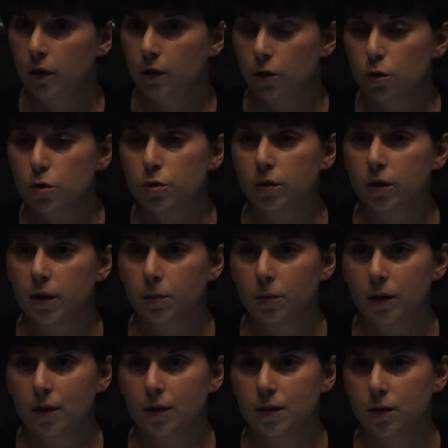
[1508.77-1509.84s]
usually,
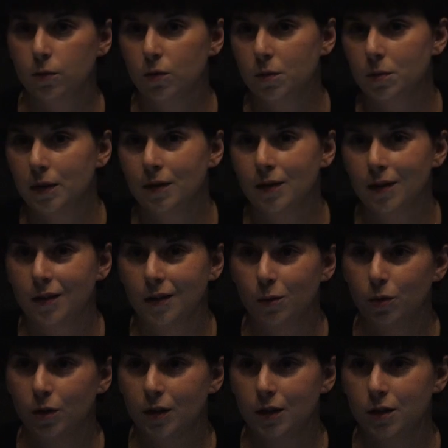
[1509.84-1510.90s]
because it would mean that they
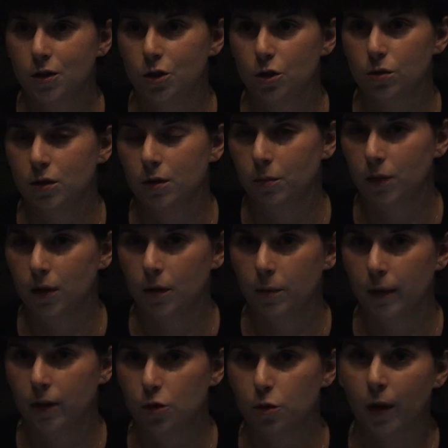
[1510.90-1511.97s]
would need to do something
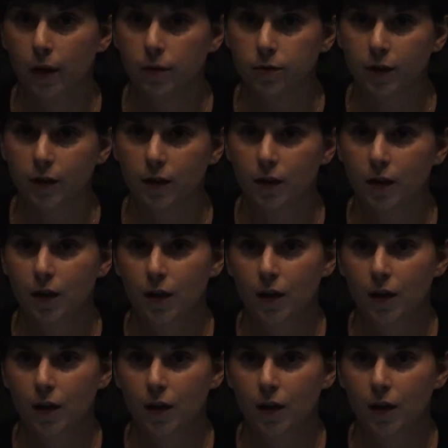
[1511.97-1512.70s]
about traffic,